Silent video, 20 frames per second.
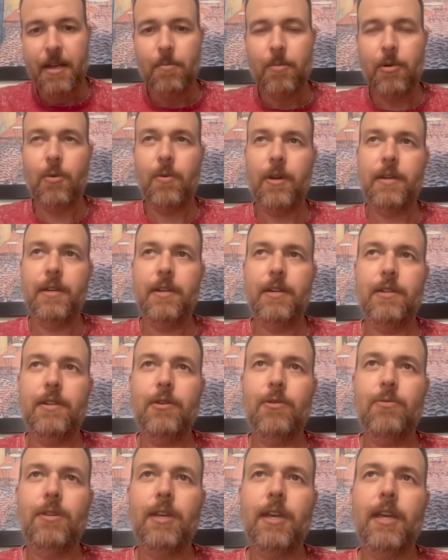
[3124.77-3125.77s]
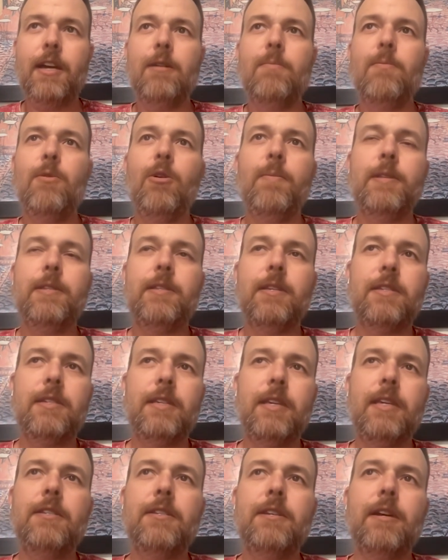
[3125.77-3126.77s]
But when you take a moment to
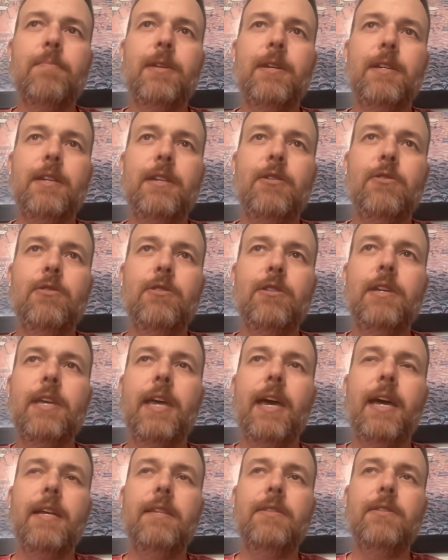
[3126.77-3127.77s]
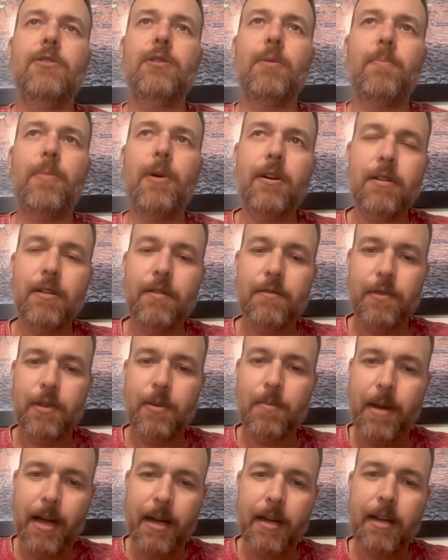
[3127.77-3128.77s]
see something and you look at it, there's a part of the
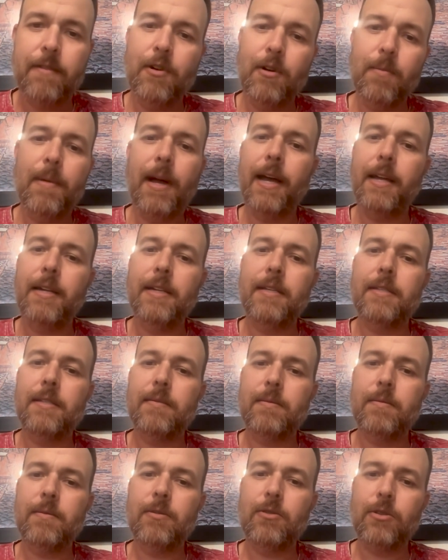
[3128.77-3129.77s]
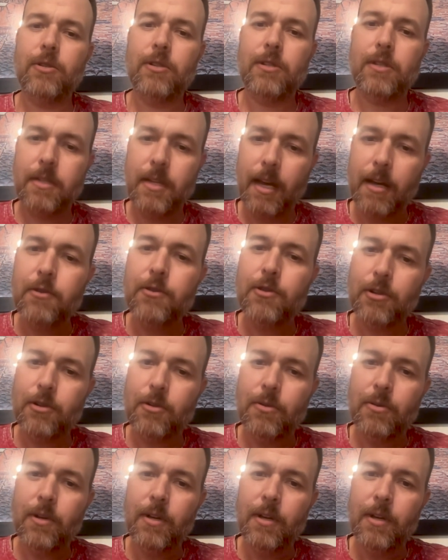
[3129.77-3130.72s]
back of your mind that tells you